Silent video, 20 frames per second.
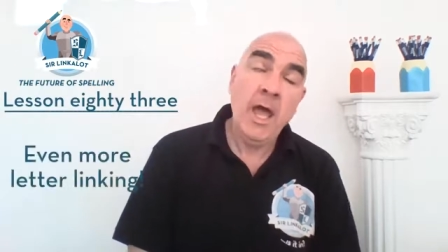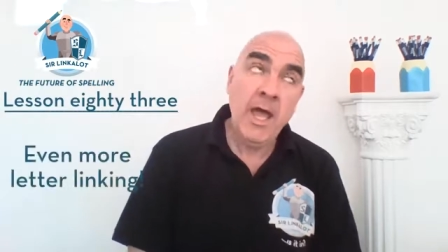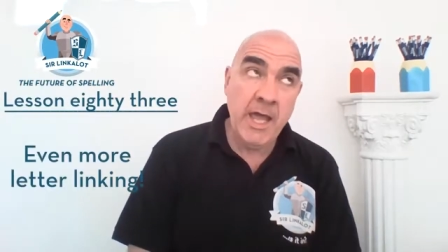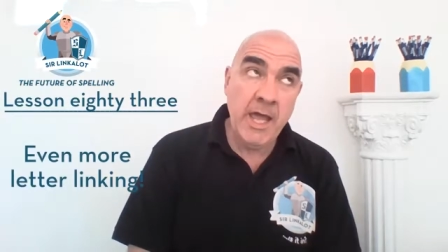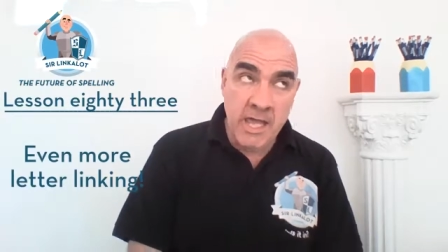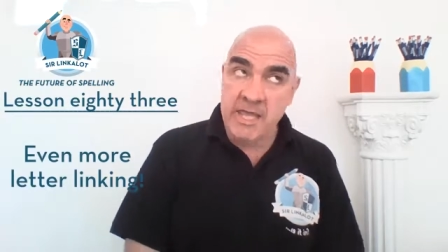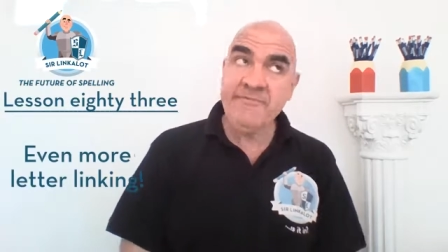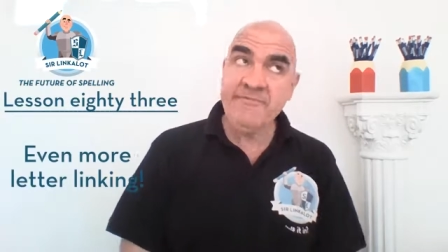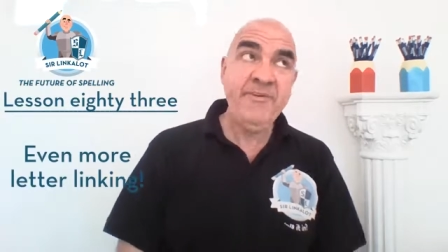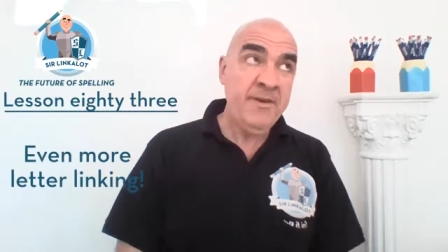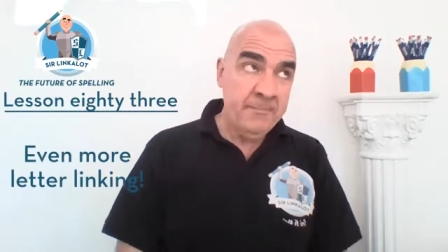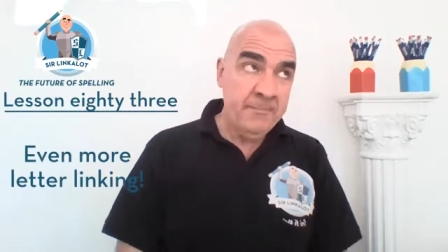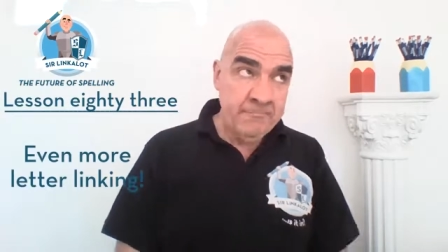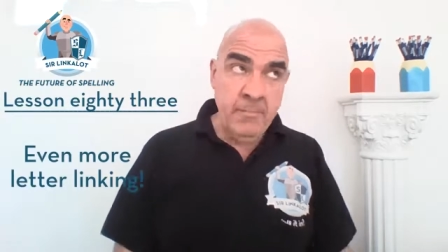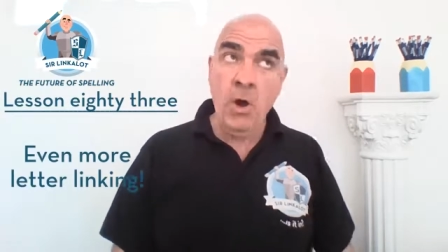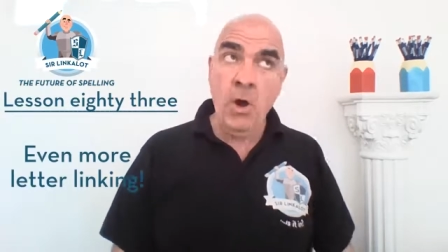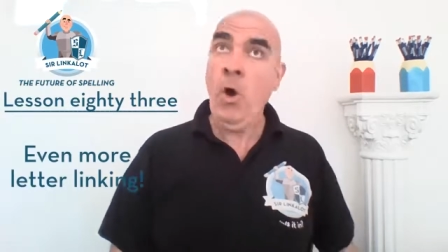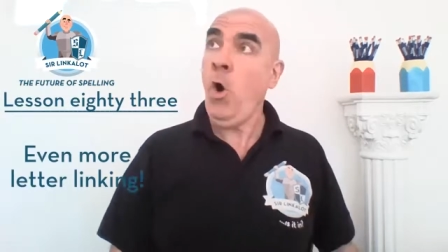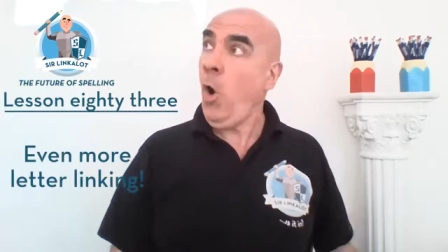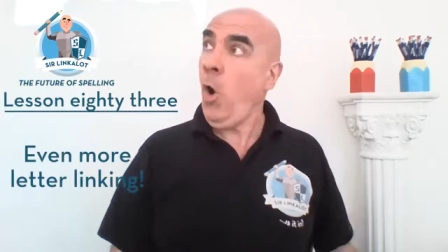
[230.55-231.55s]
even
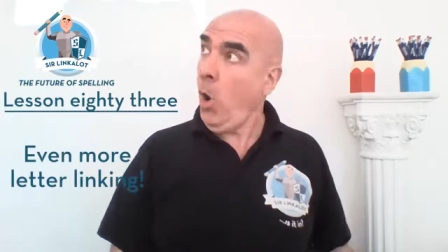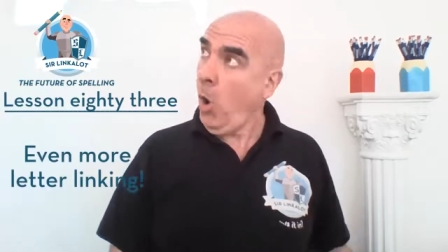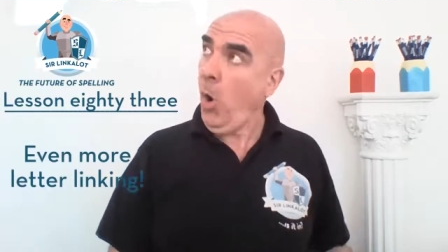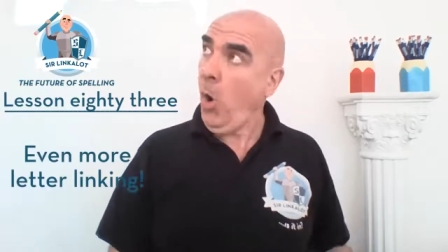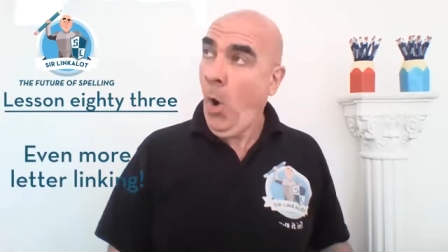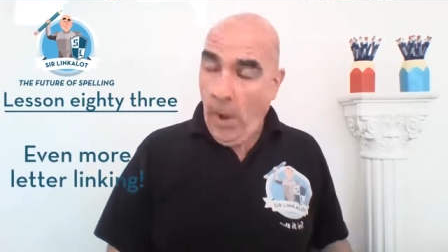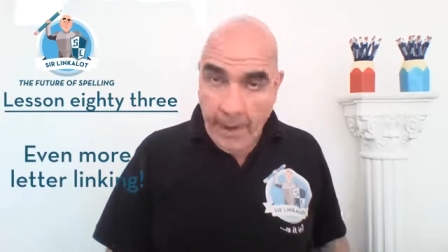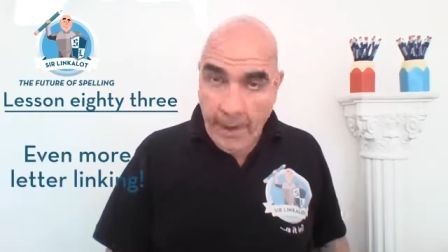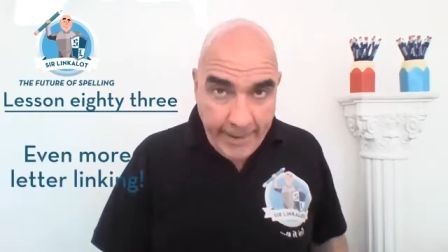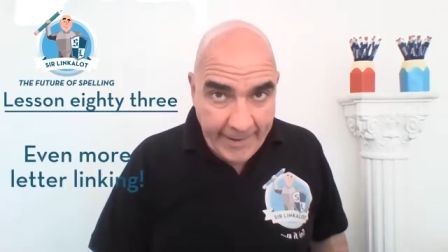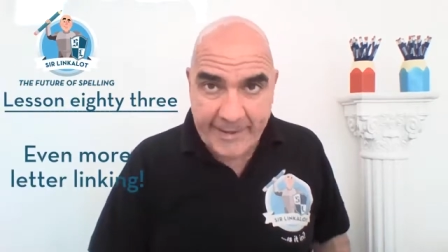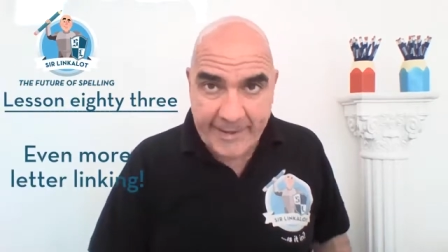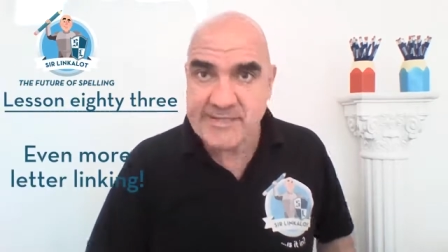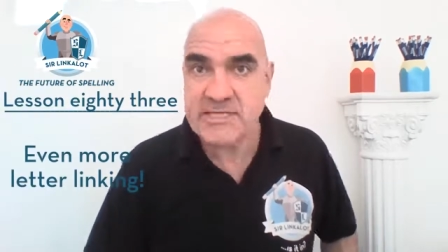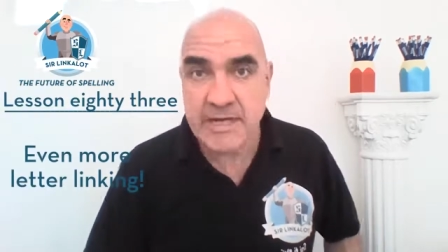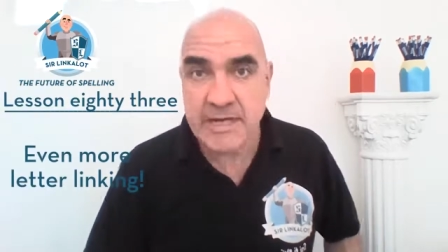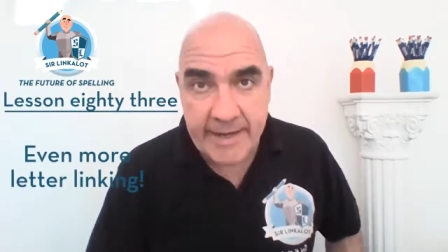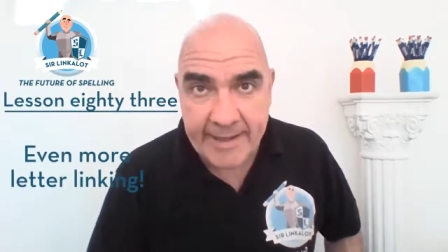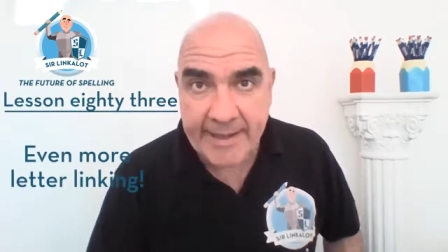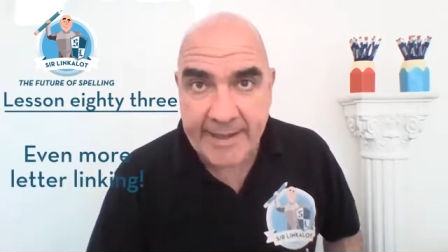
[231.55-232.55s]
more
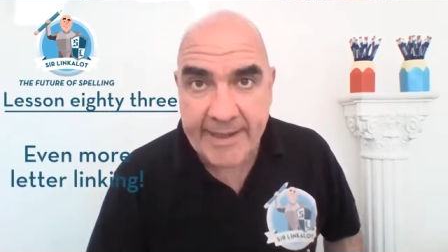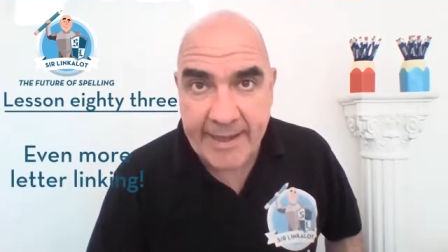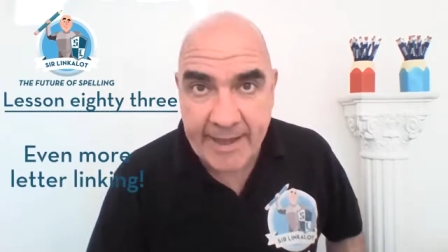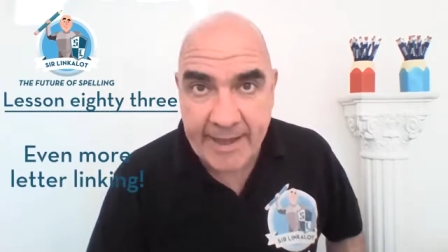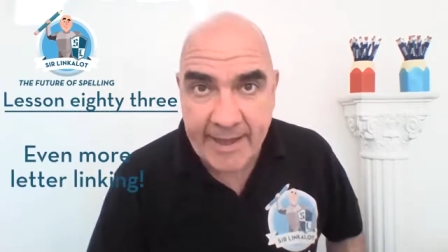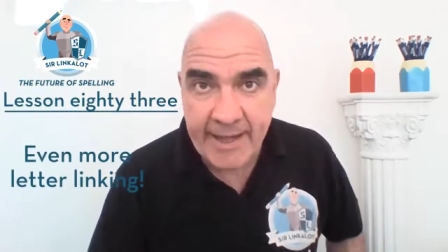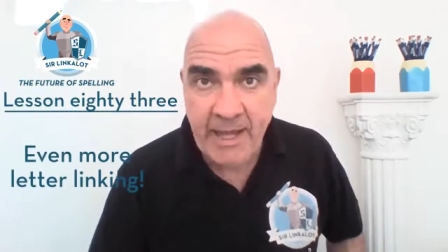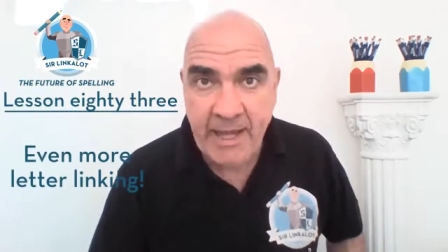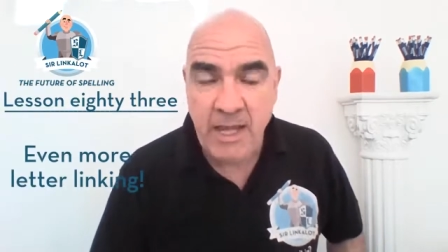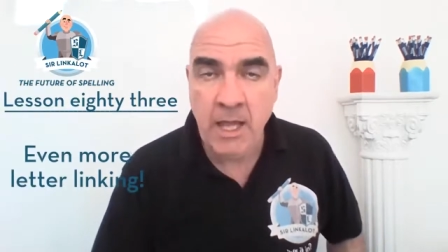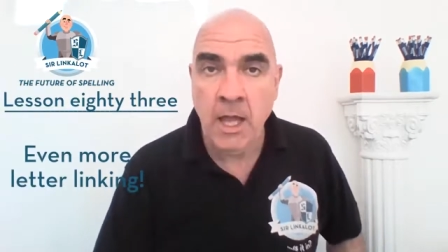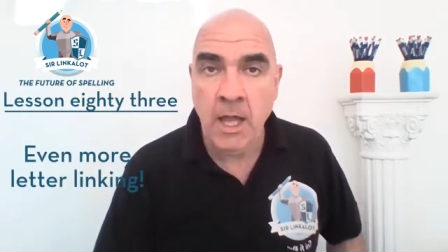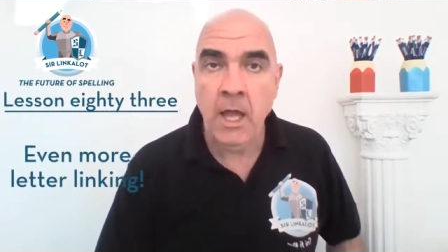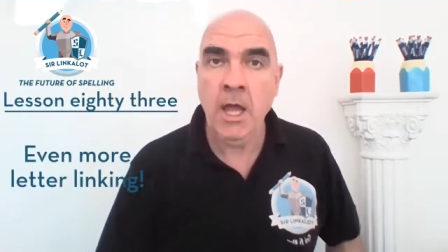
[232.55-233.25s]
letter linking,